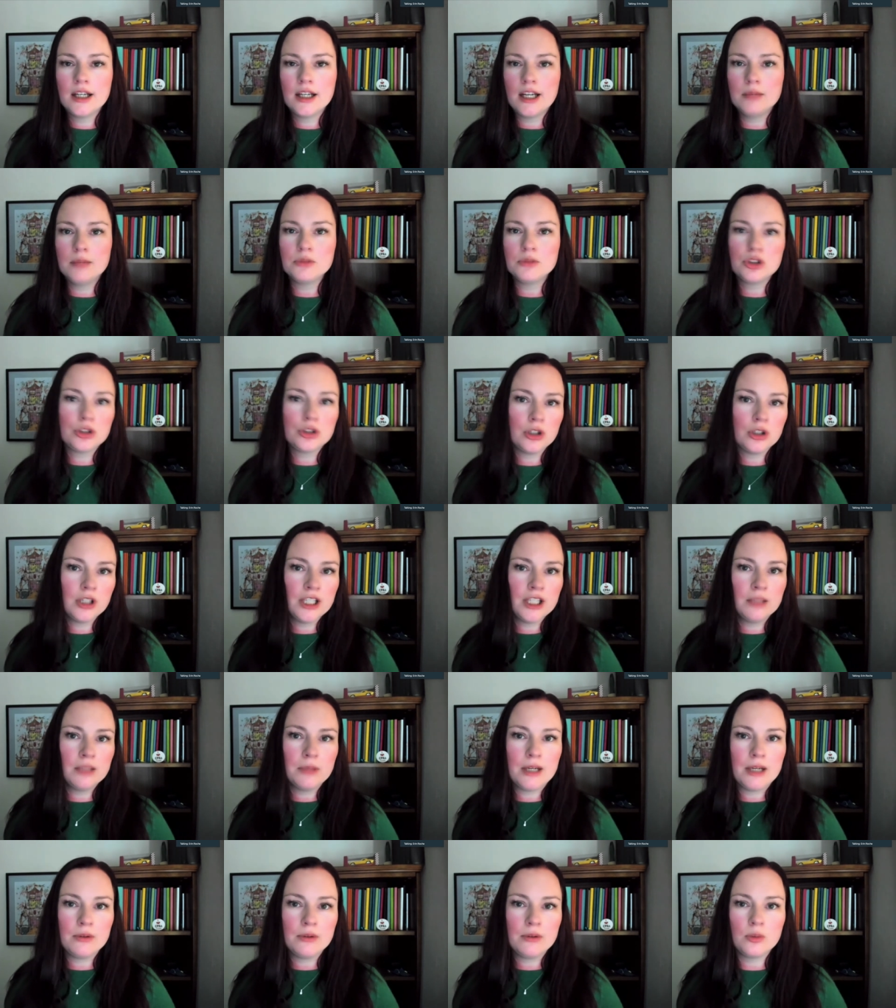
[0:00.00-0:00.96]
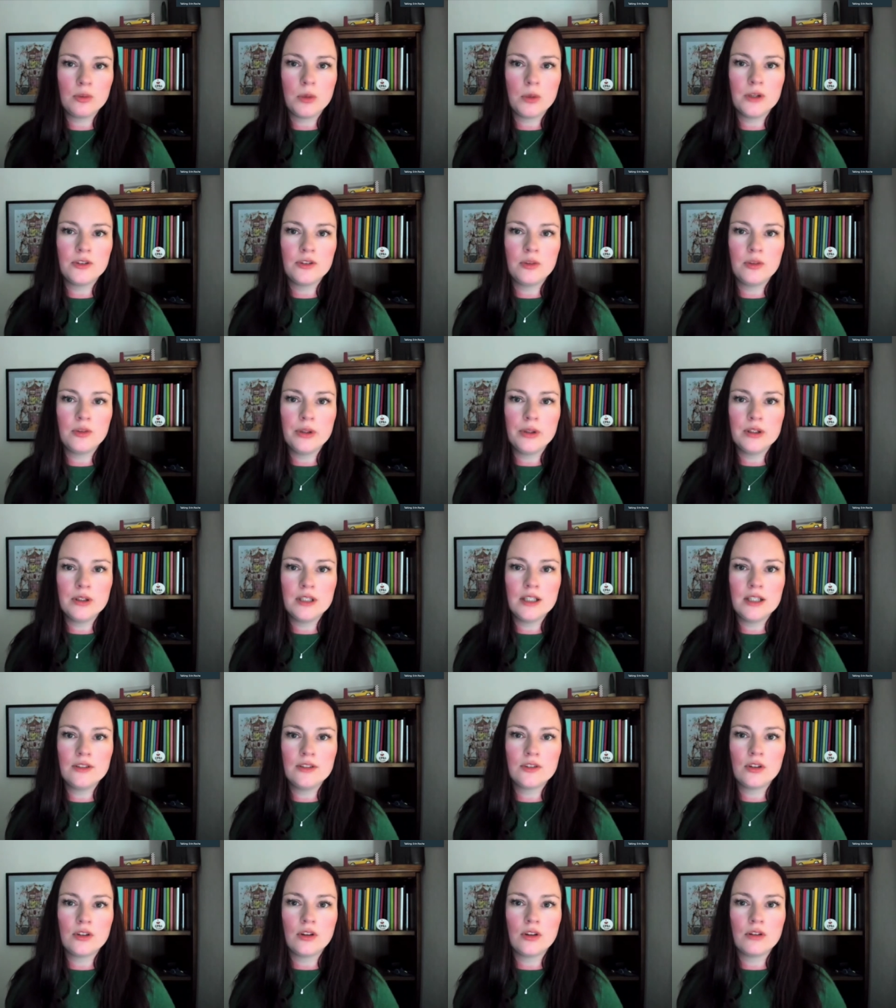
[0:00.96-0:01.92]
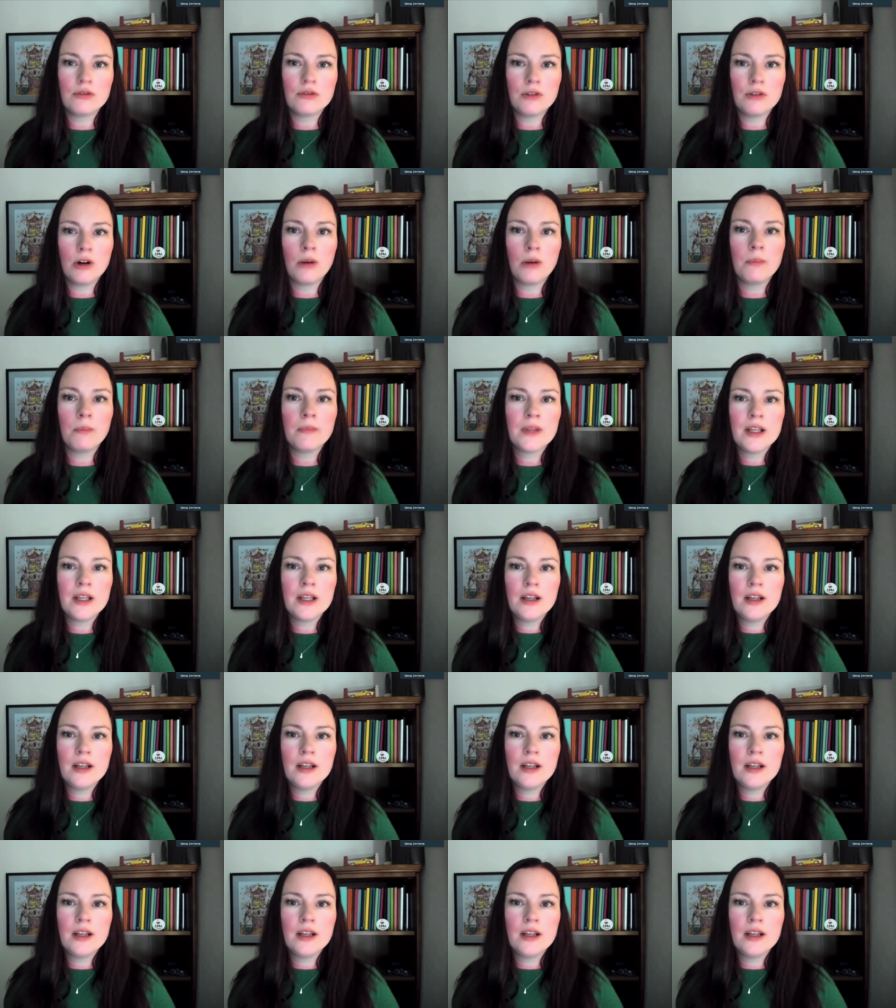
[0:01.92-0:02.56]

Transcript: I'm shirking my responsibilities to the firm?